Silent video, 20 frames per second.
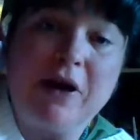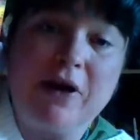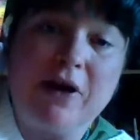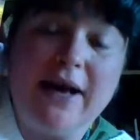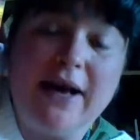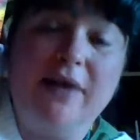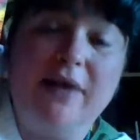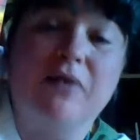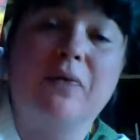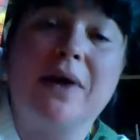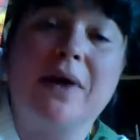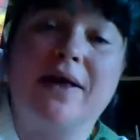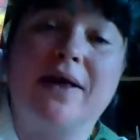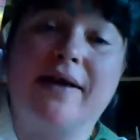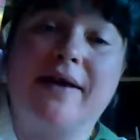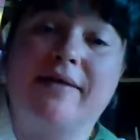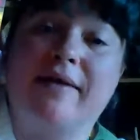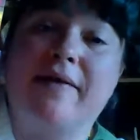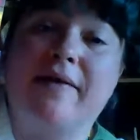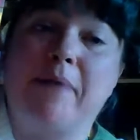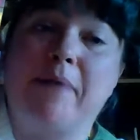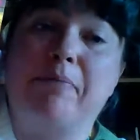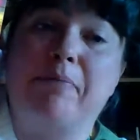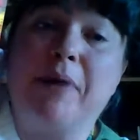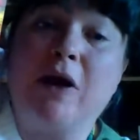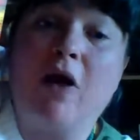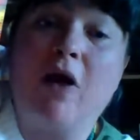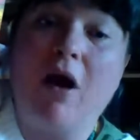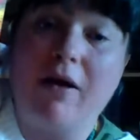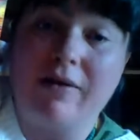he's realizing that
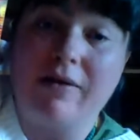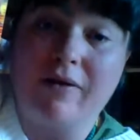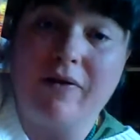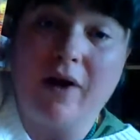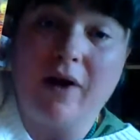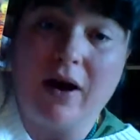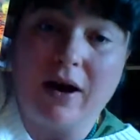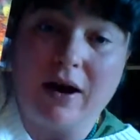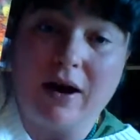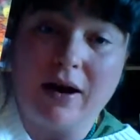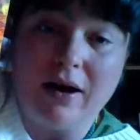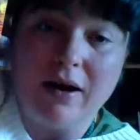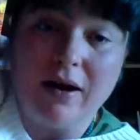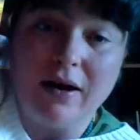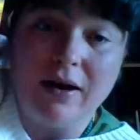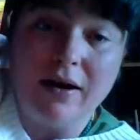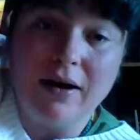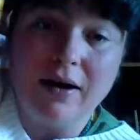because of her,